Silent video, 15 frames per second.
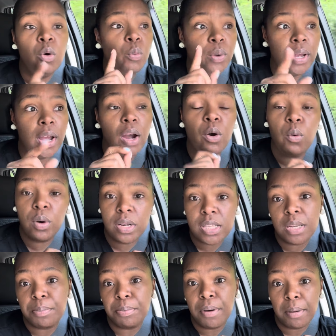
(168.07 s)
We are going
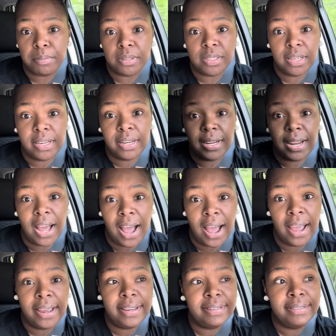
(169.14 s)
into the promised land. All
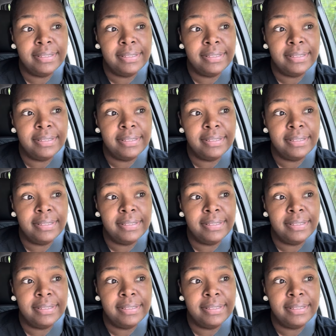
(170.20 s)
right?